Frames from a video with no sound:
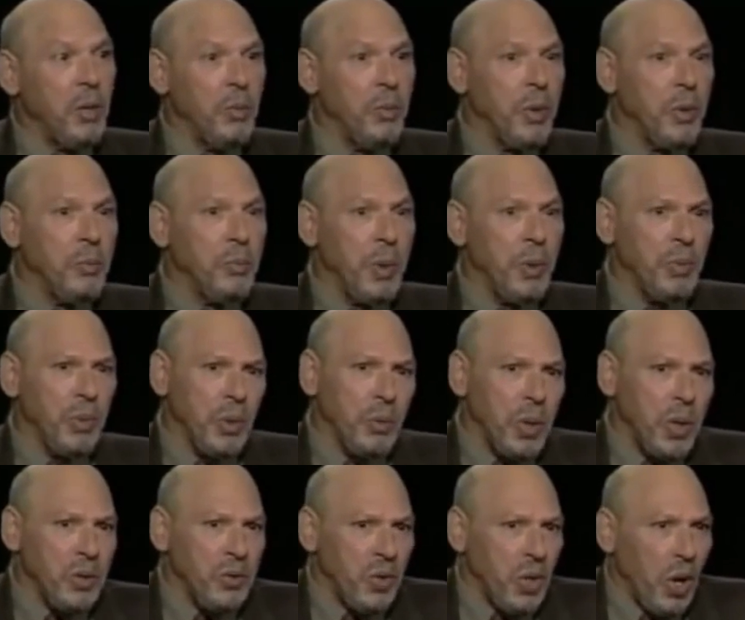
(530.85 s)
you know, people
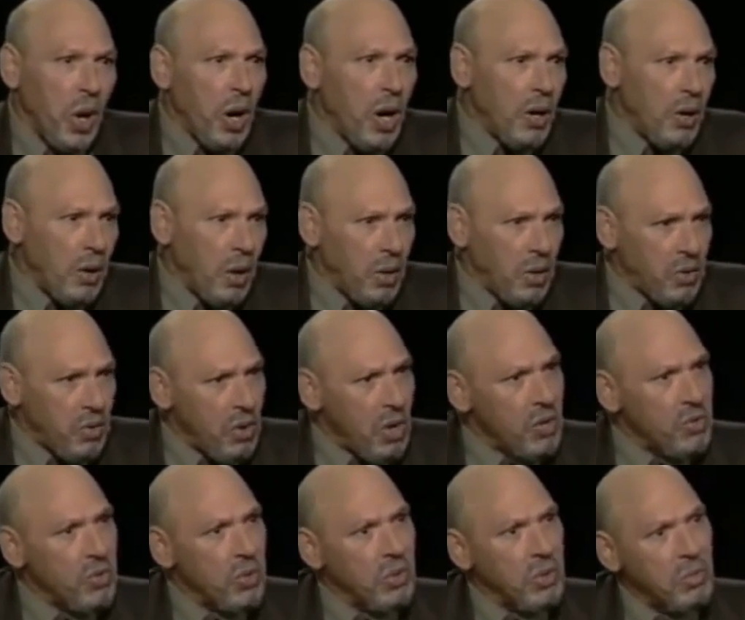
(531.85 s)
say, well, there's a
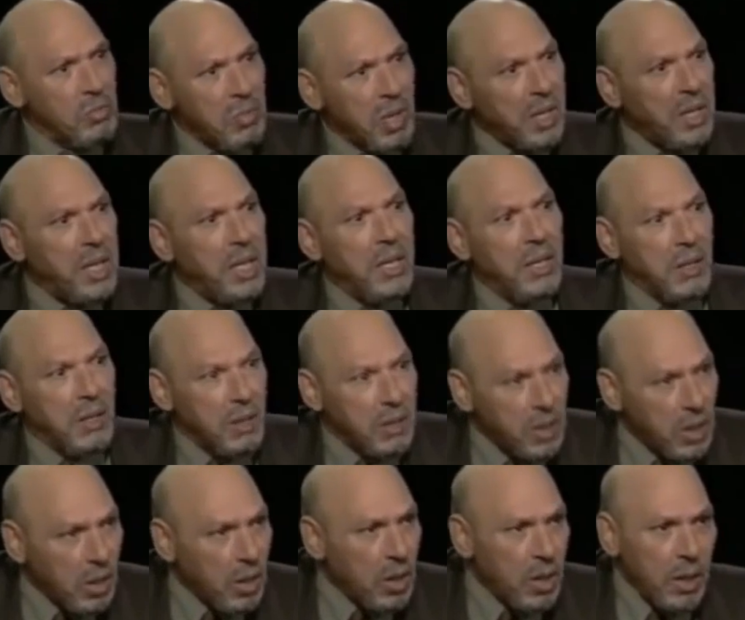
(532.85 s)
crunch on the money, and
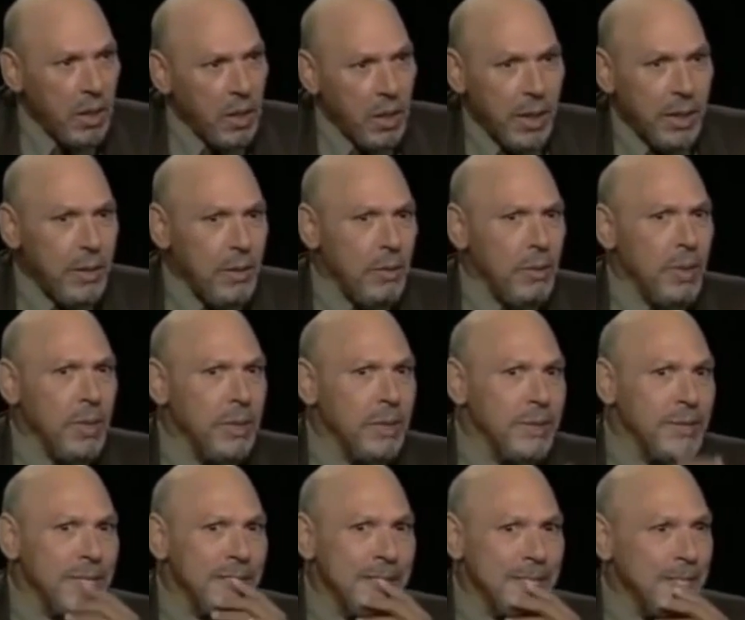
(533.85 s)
I go,
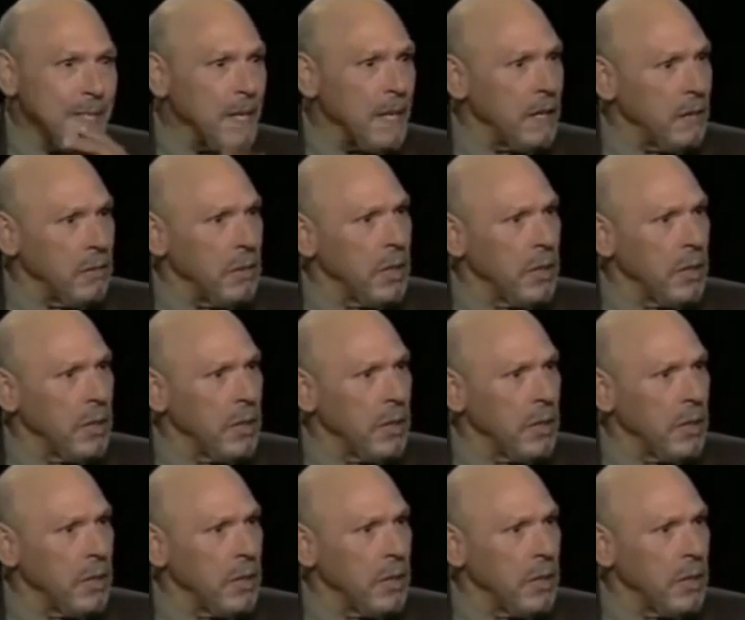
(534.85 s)
well, yes,